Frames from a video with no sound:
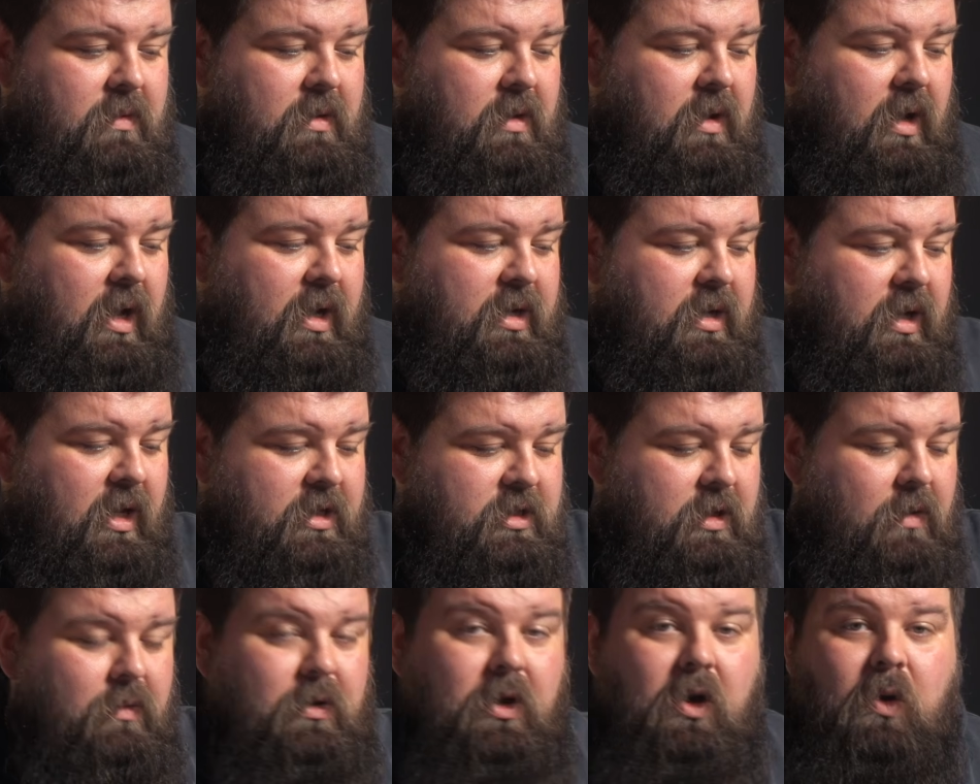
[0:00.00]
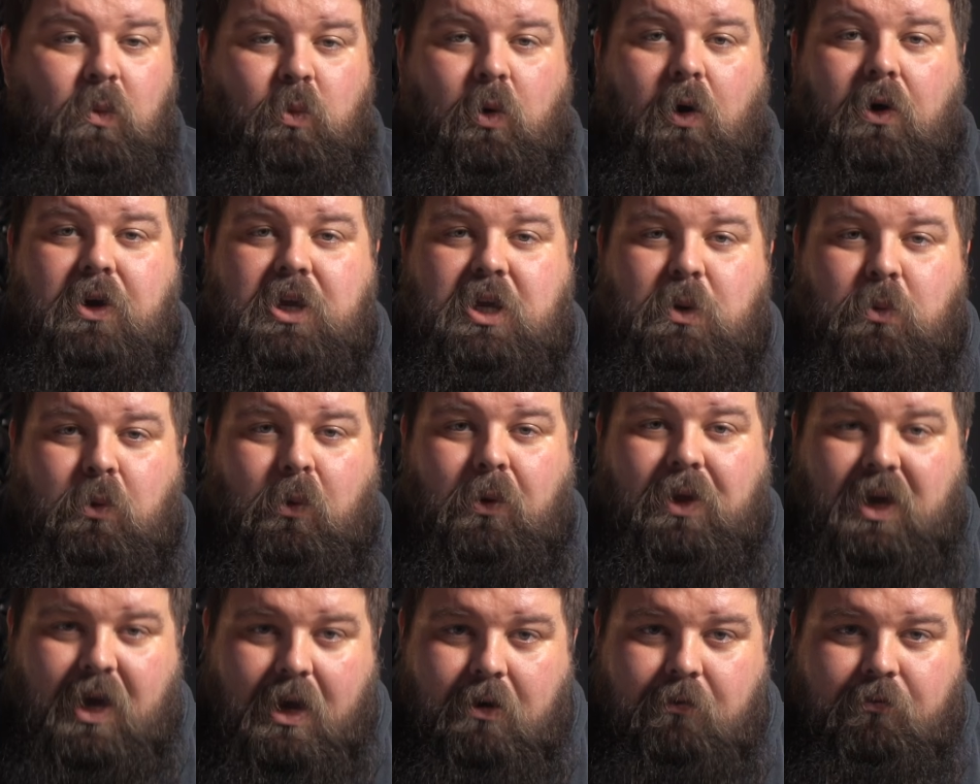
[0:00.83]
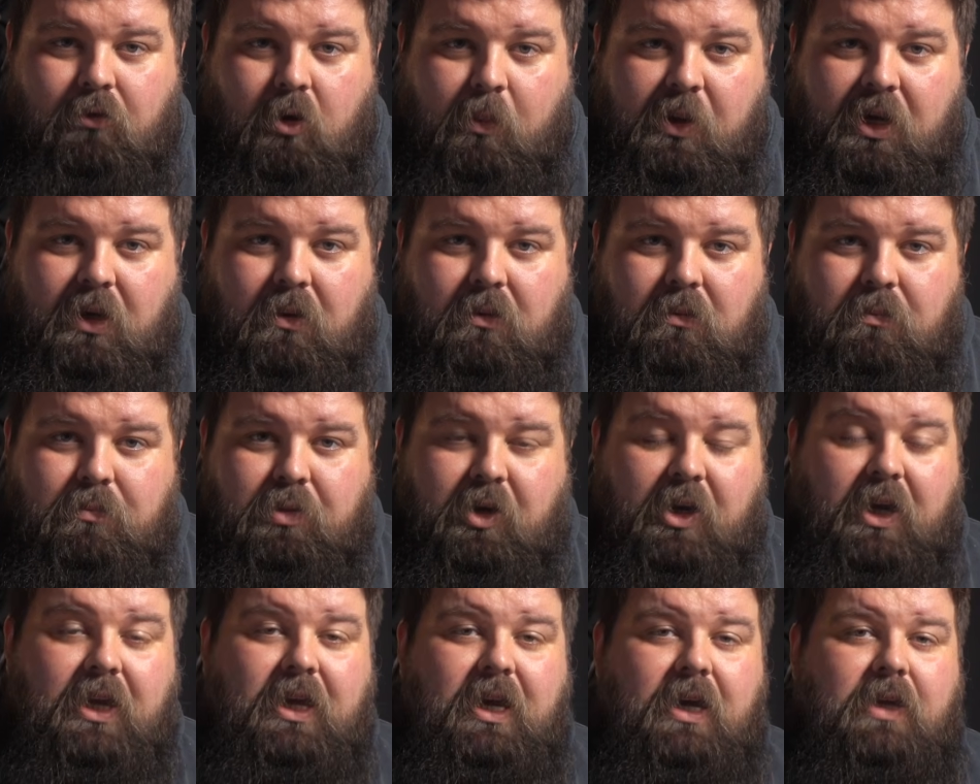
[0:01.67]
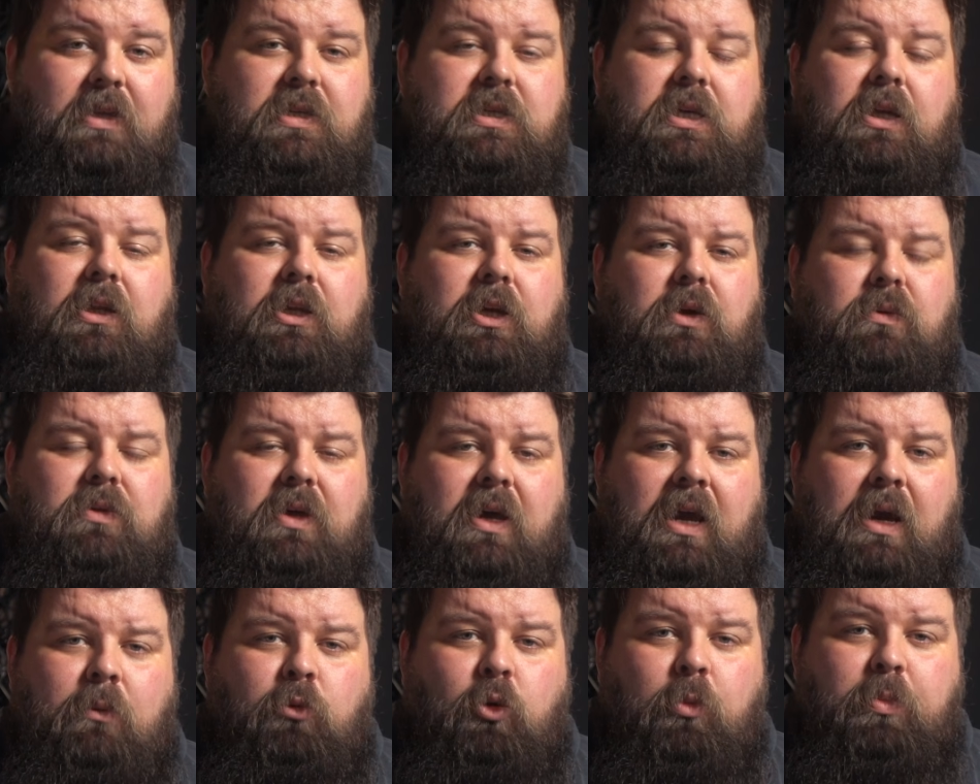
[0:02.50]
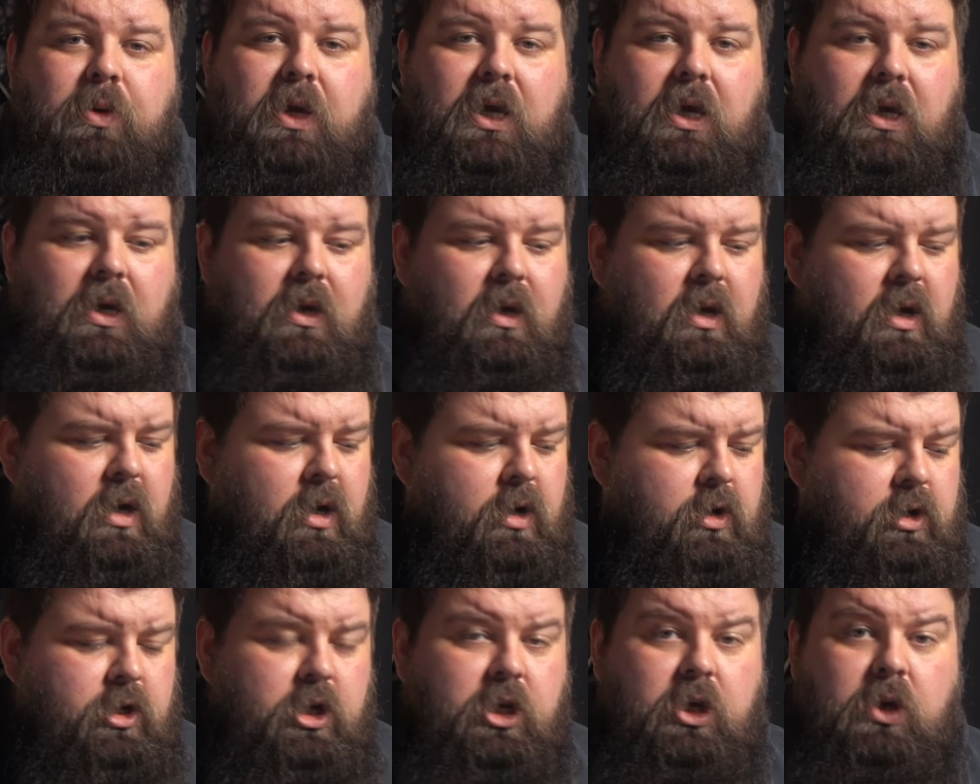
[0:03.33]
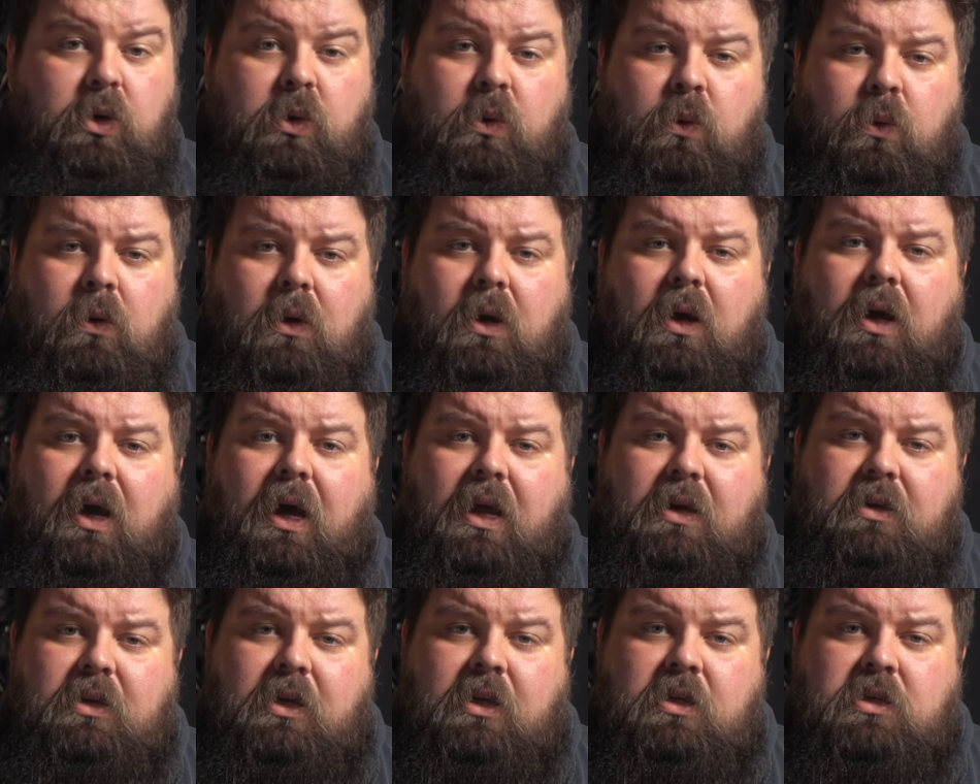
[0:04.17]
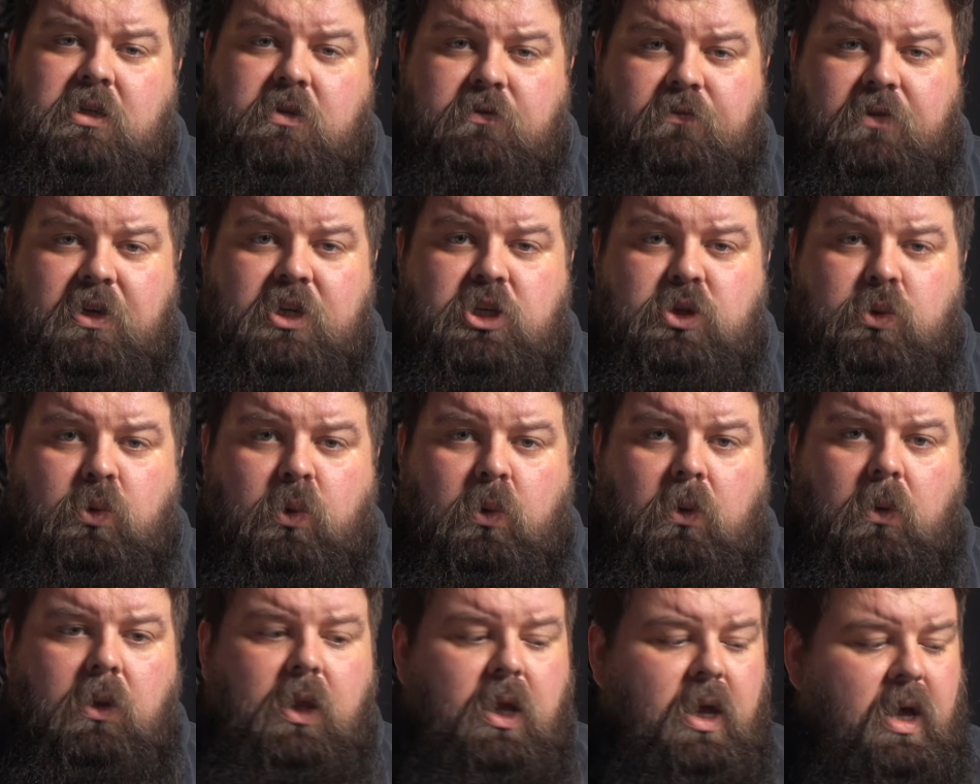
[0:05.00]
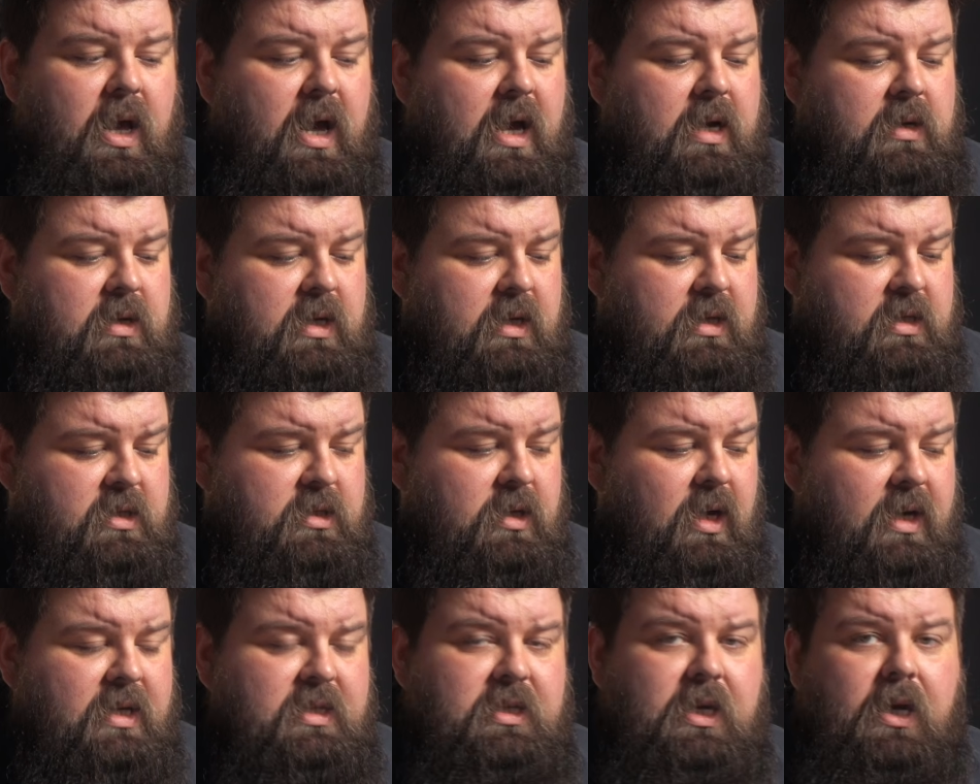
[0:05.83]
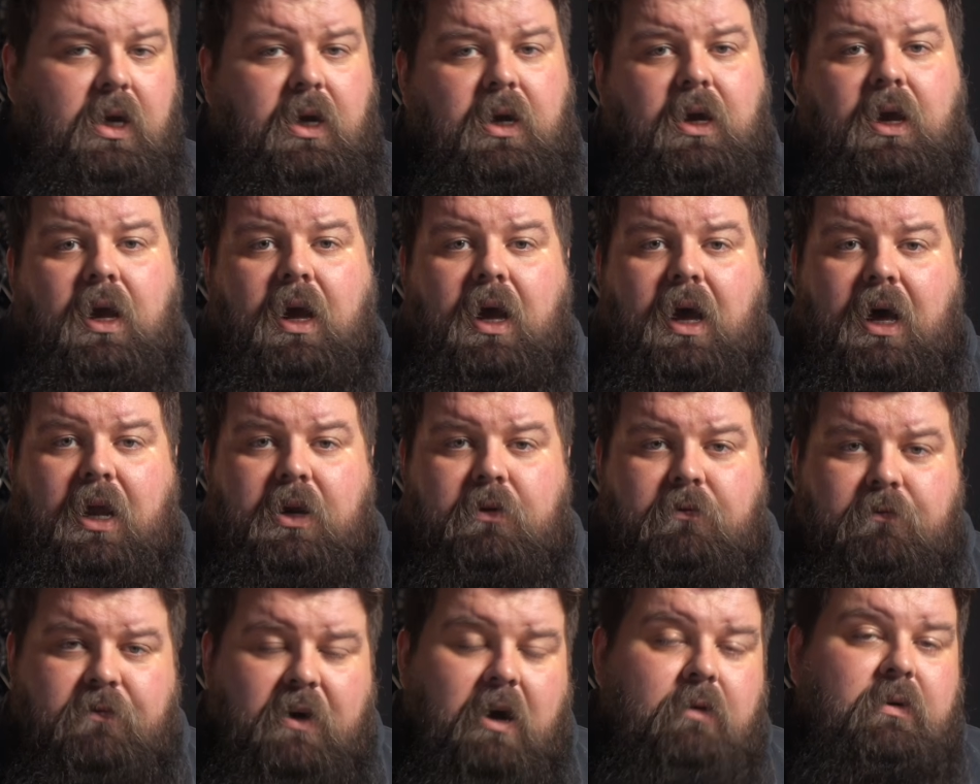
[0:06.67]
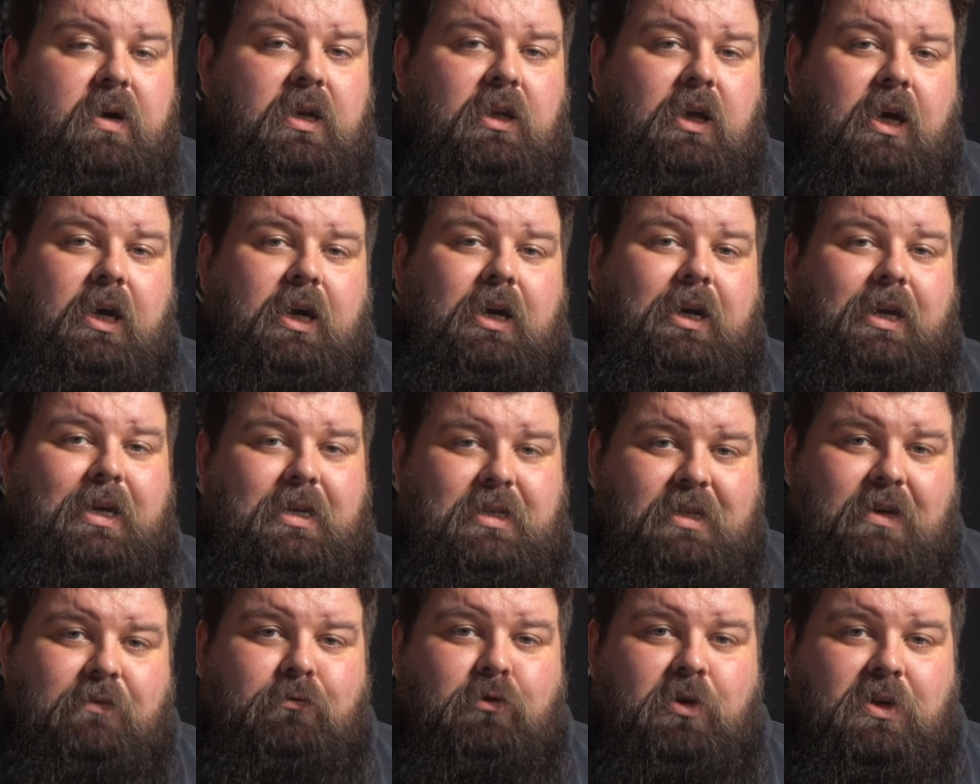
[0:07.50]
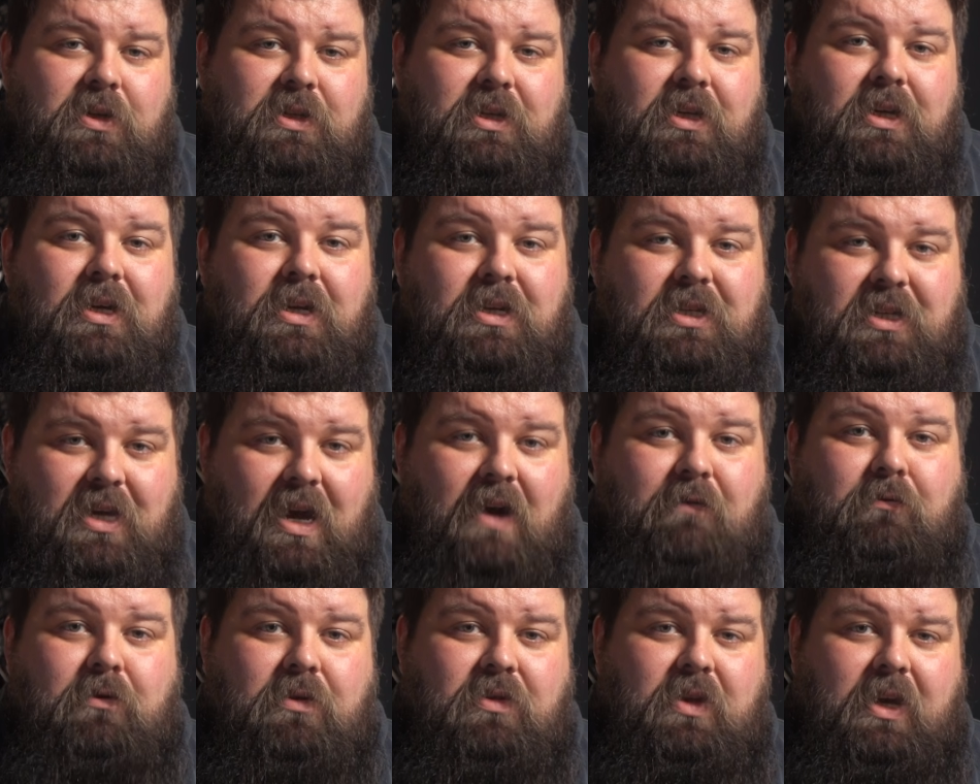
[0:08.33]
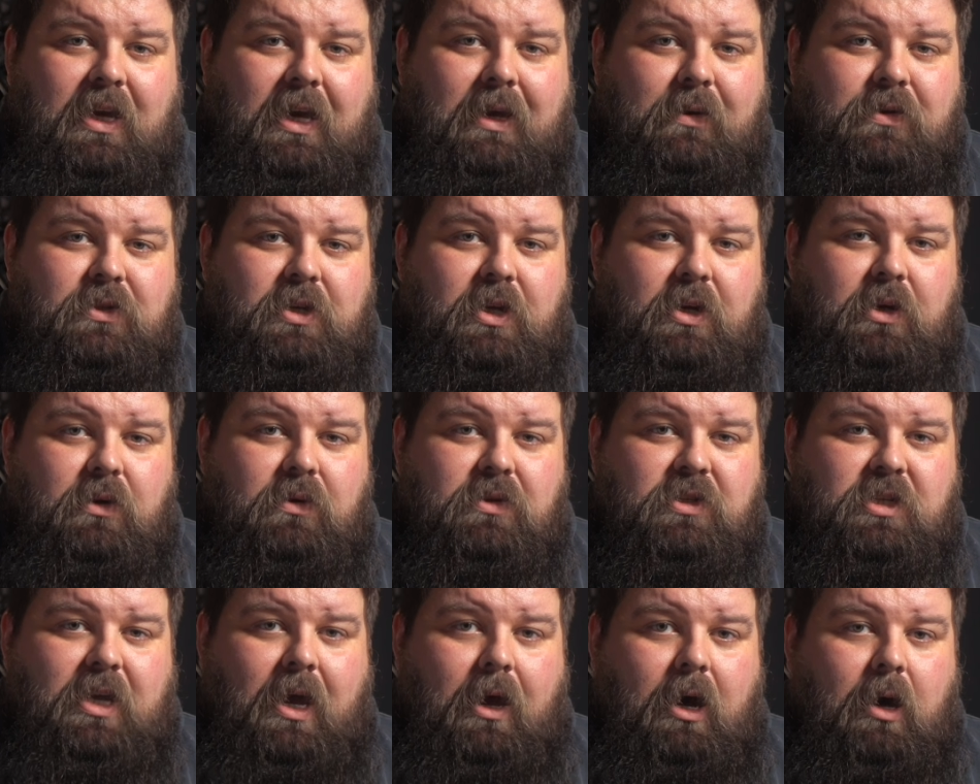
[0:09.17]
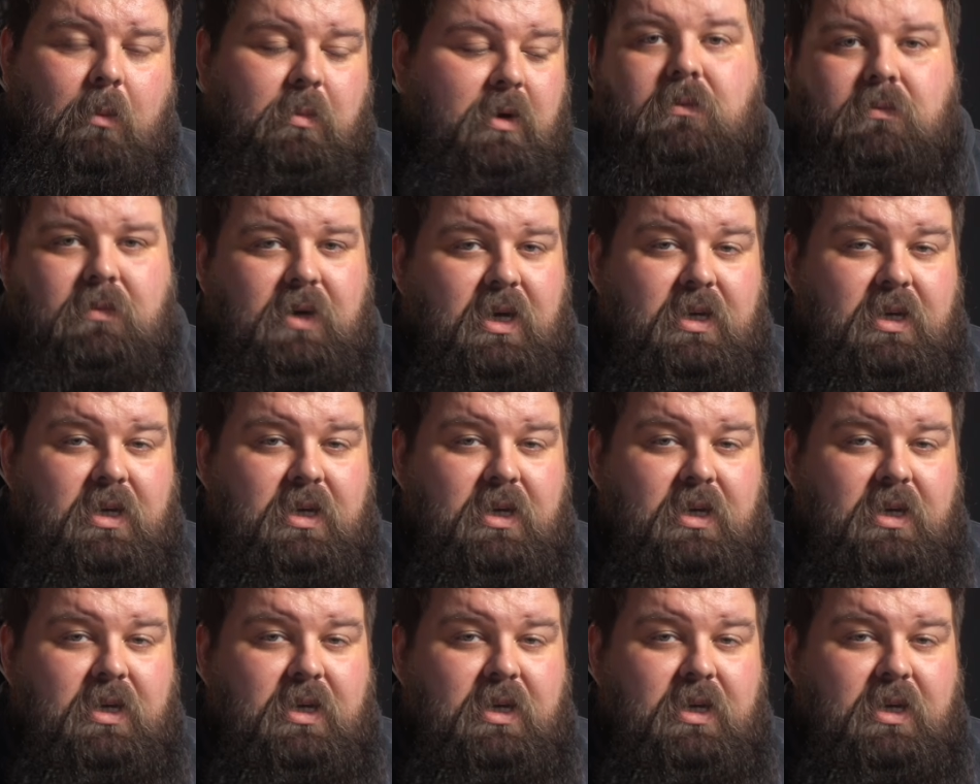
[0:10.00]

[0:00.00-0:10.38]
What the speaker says: I don't know what you will get from it, but I can tell you that it will be new and individual and exciting and very likely different to everything else in your setup.